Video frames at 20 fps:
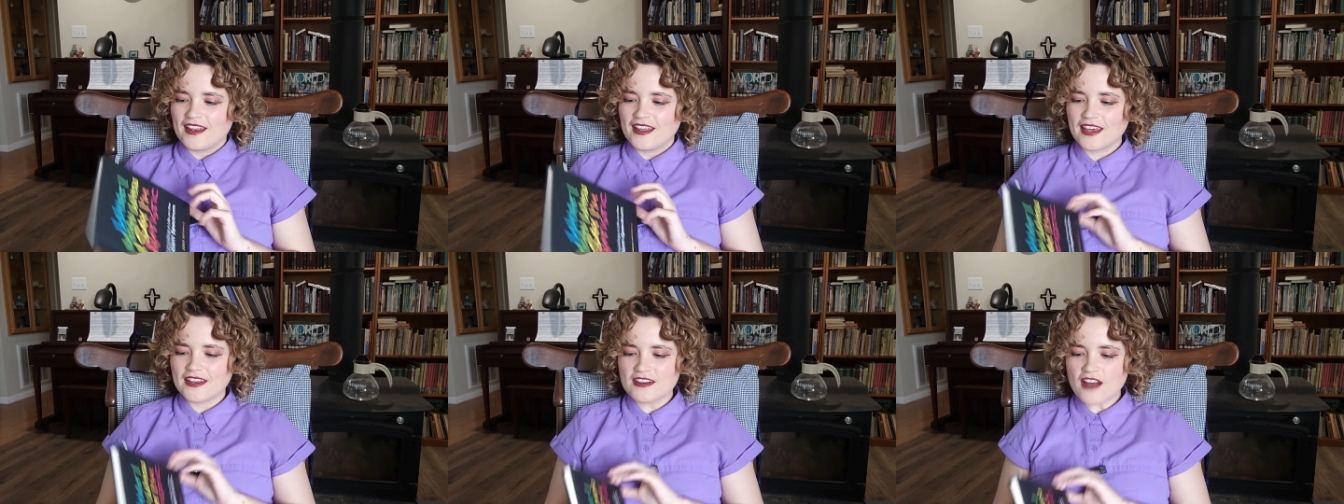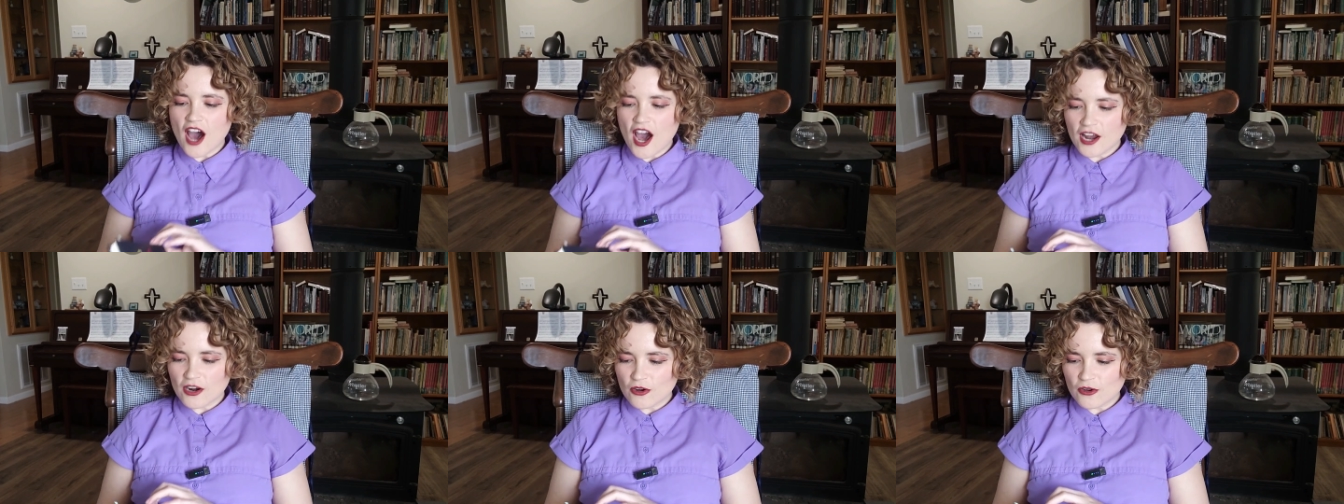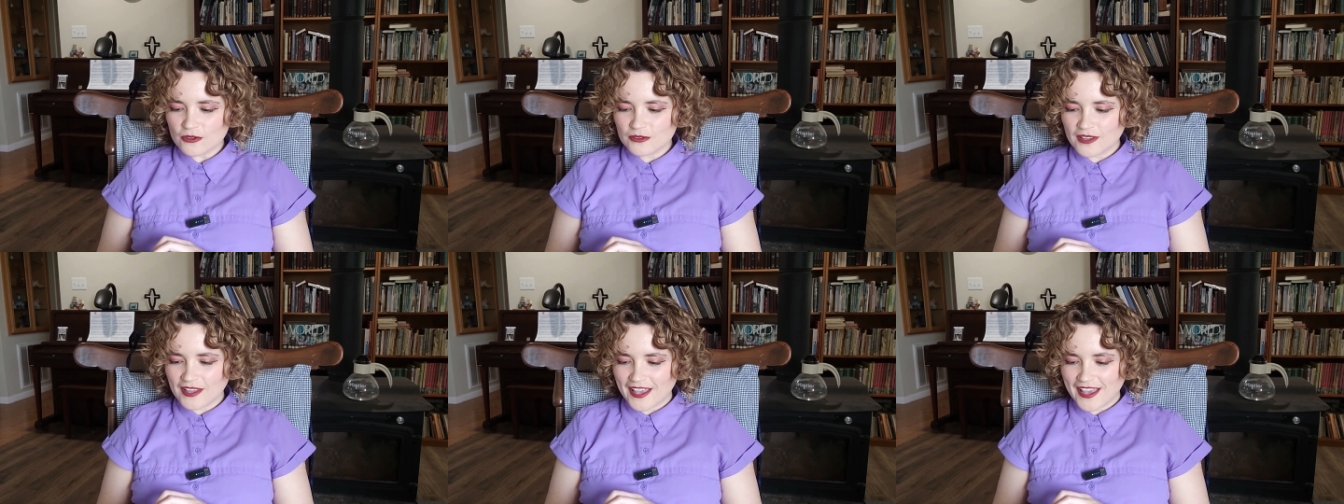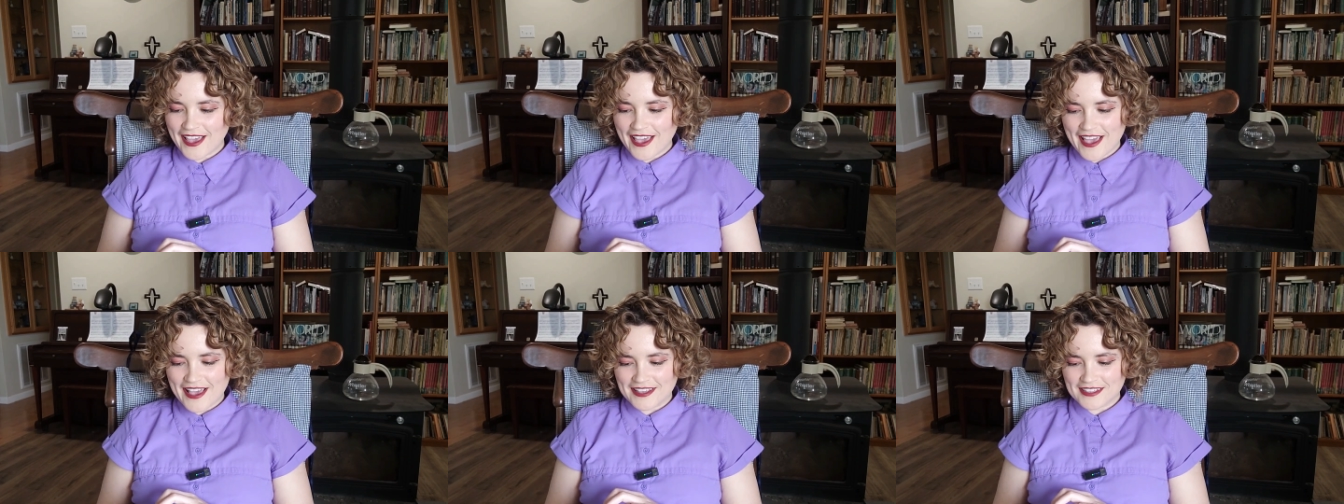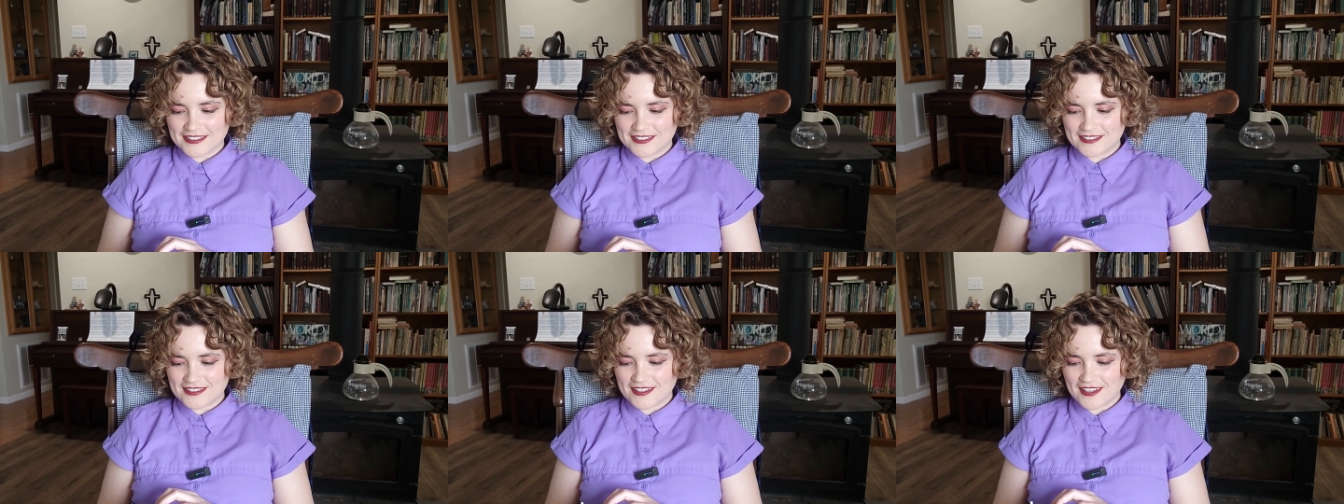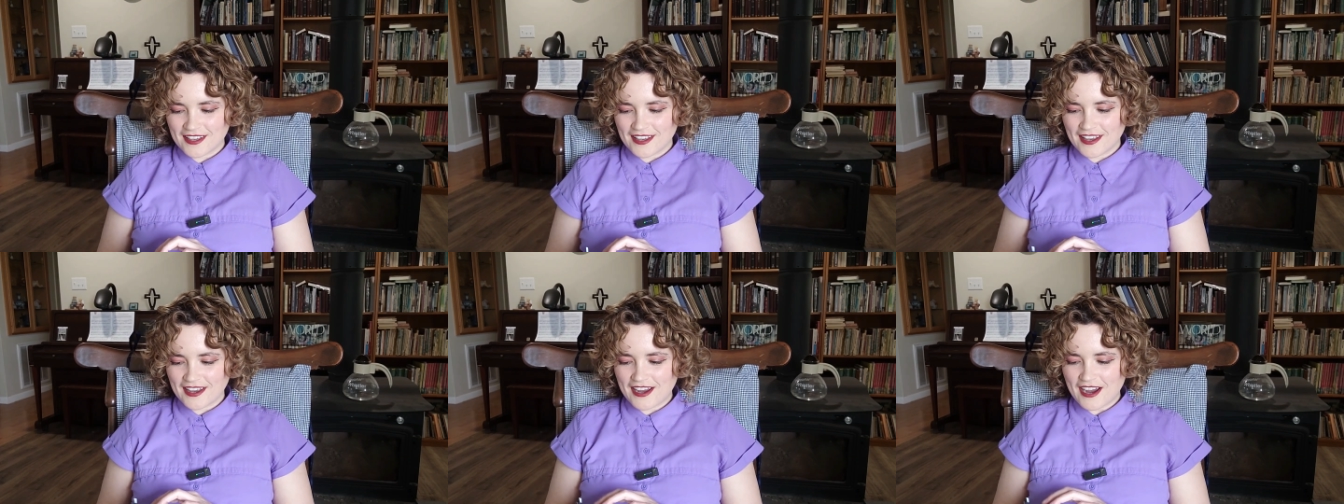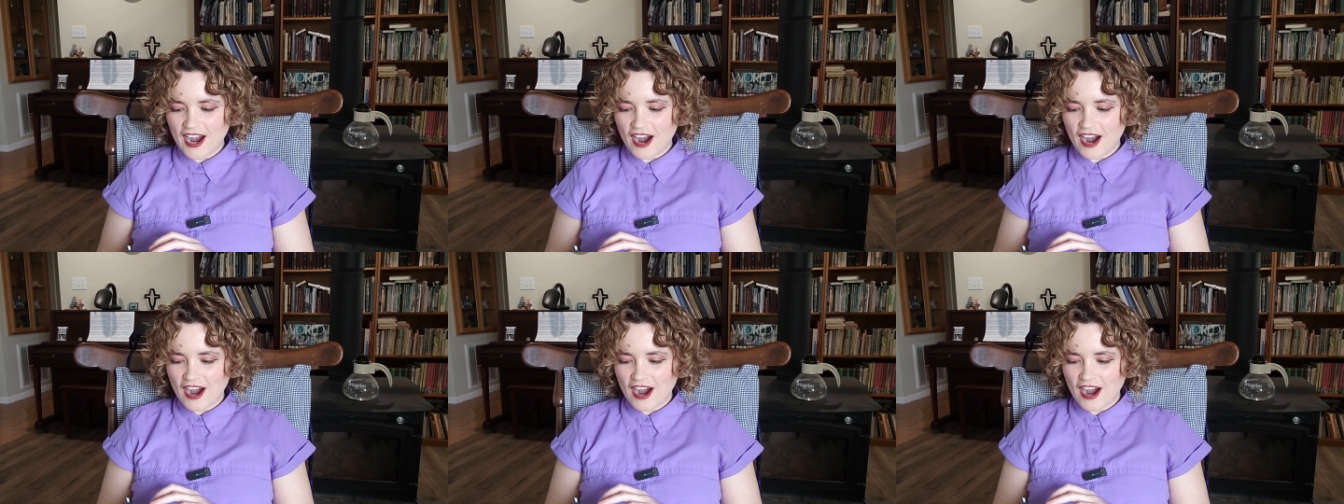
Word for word: And not only is the